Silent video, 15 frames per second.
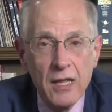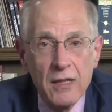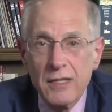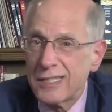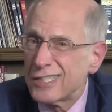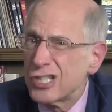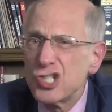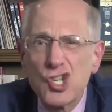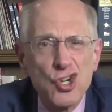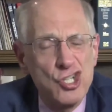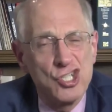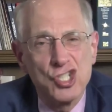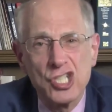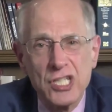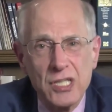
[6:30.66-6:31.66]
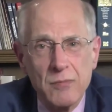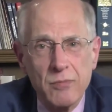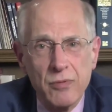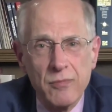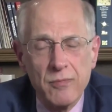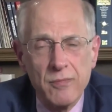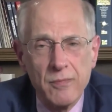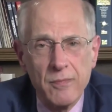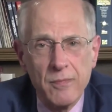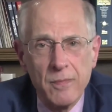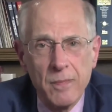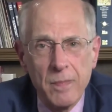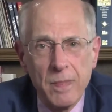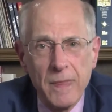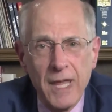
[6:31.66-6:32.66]
that's dirt cheap.
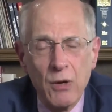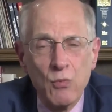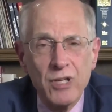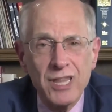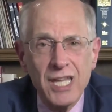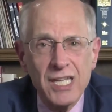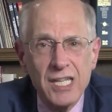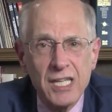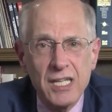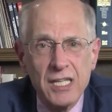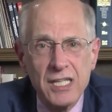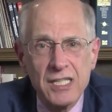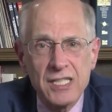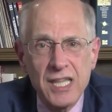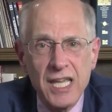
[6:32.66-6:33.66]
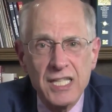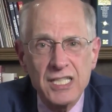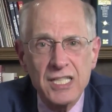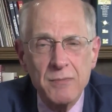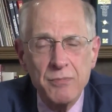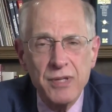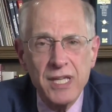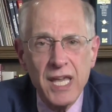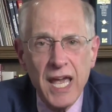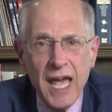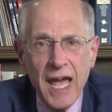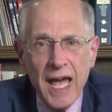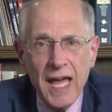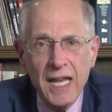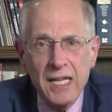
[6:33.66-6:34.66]
And what they did is they simply
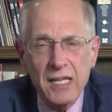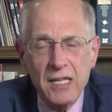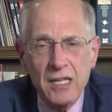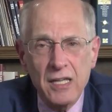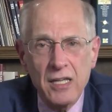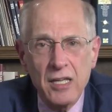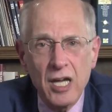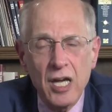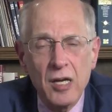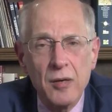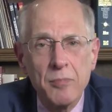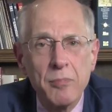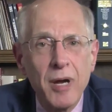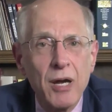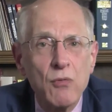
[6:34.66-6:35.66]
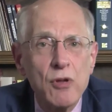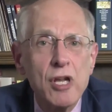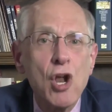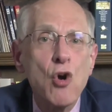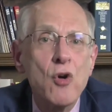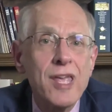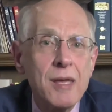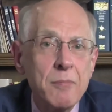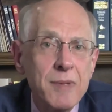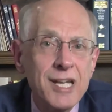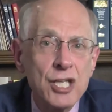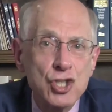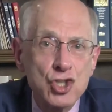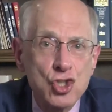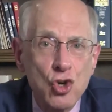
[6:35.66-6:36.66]
added a
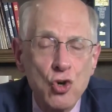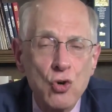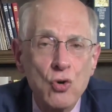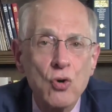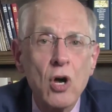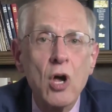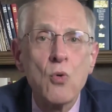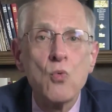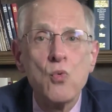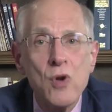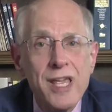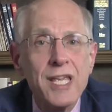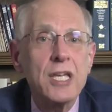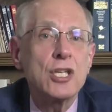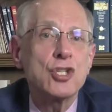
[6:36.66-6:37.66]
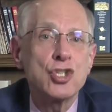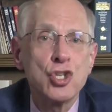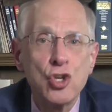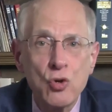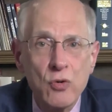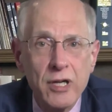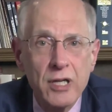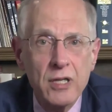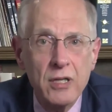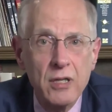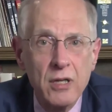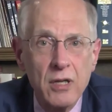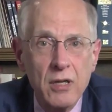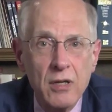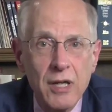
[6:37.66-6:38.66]
pyridoiminazole ring to it
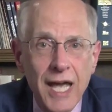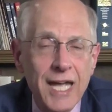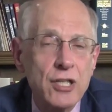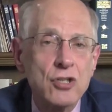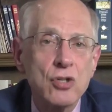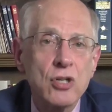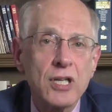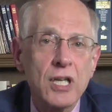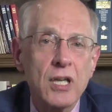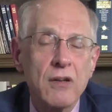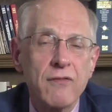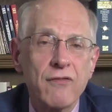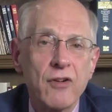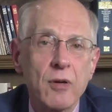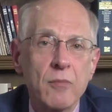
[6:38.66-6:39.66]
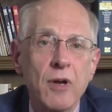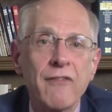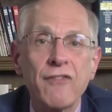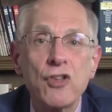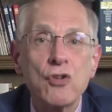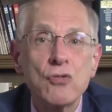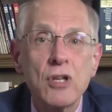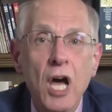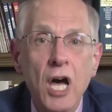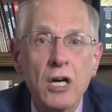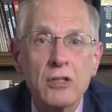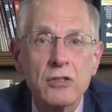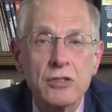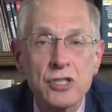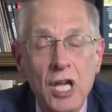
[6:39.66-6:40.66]
and took it from a few
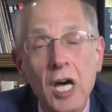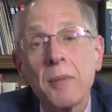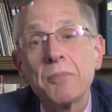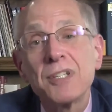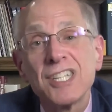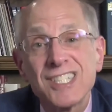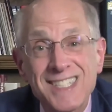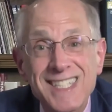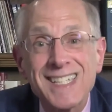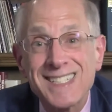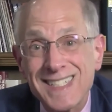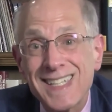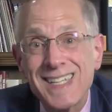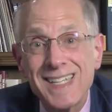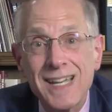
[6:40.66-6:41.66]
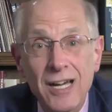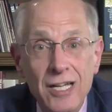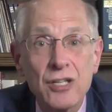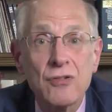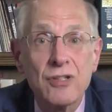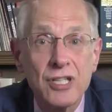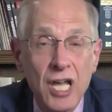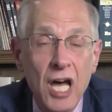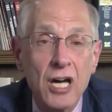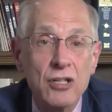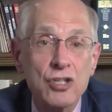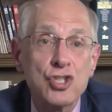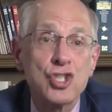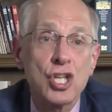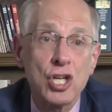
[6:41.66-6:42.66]
dollars up to
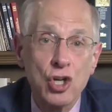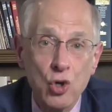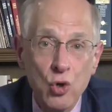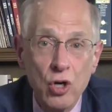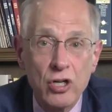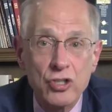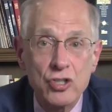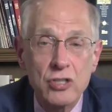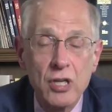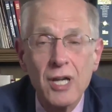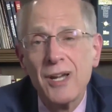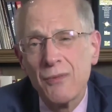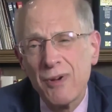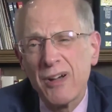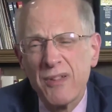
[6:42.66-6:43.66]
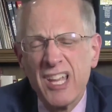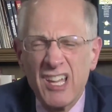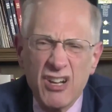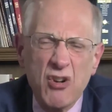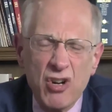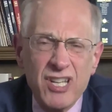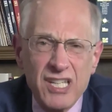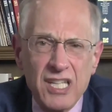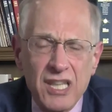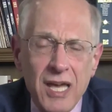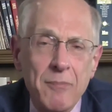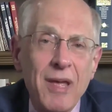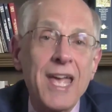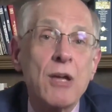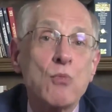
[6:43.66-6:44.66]
$1,600 a course. Well, according to
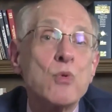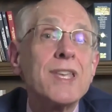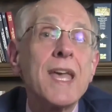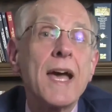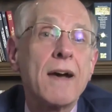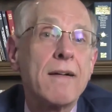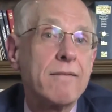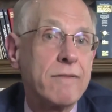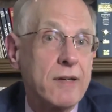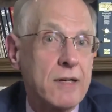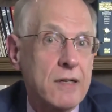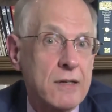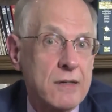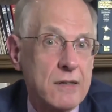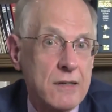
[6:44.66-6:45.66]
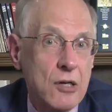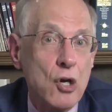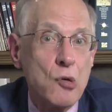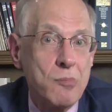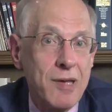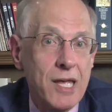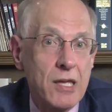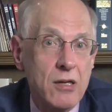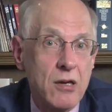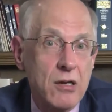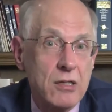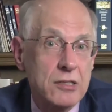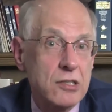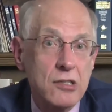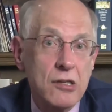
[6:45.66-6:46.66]
them, hey, we have a copay
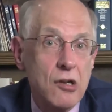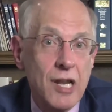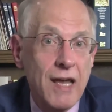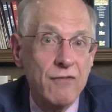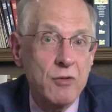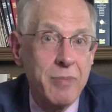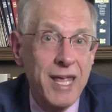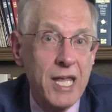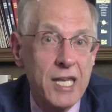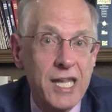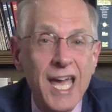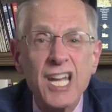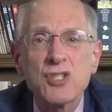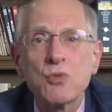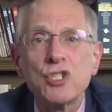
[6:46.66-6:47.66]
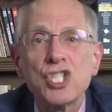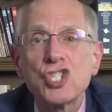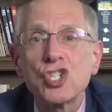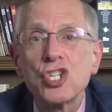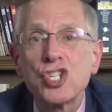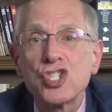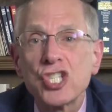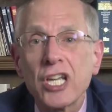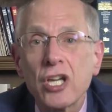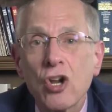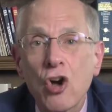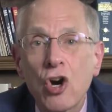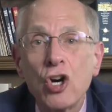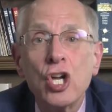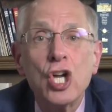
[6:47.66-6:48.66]
card, so you don't have to pay any cash. We're just going to stick it
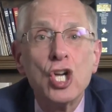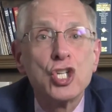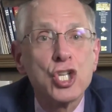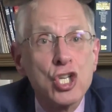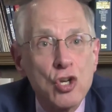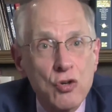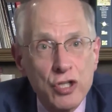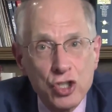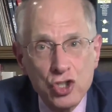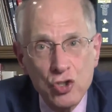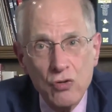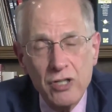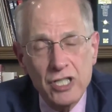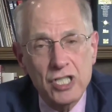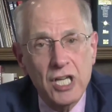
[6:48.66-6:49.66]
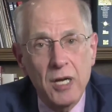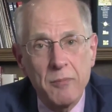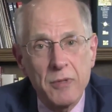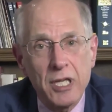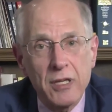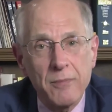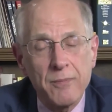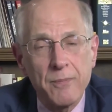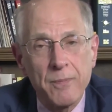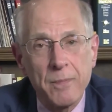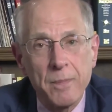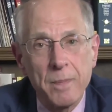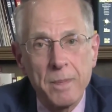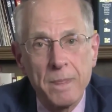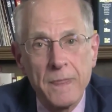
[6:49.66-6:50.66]
all to your insurance company.
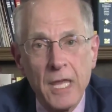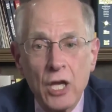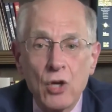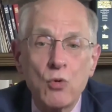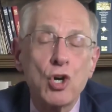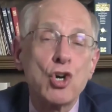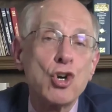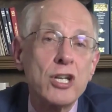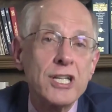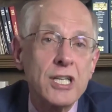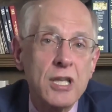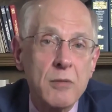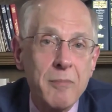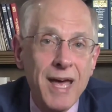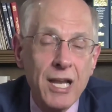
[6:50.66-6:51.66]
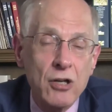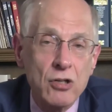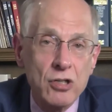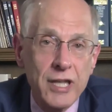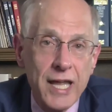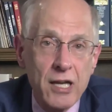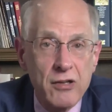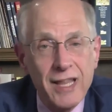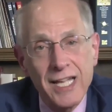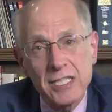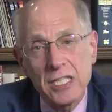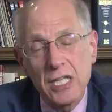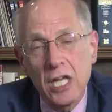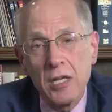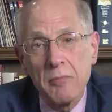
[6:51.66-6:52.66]
Well, according to the medical letter,
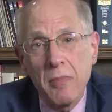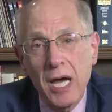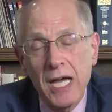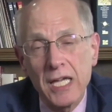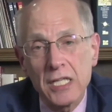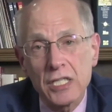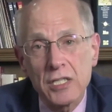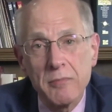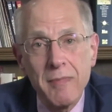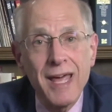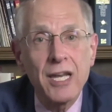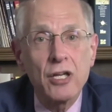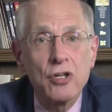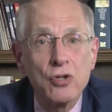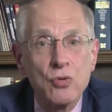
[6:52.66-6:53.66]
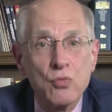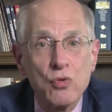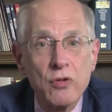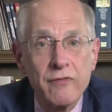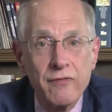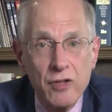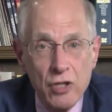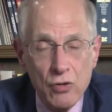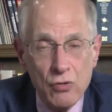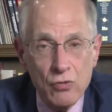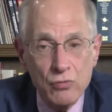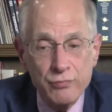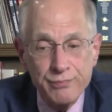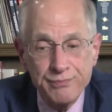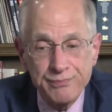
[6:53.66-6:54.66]
that's an unbiased medical
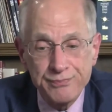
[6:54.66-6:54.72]
review,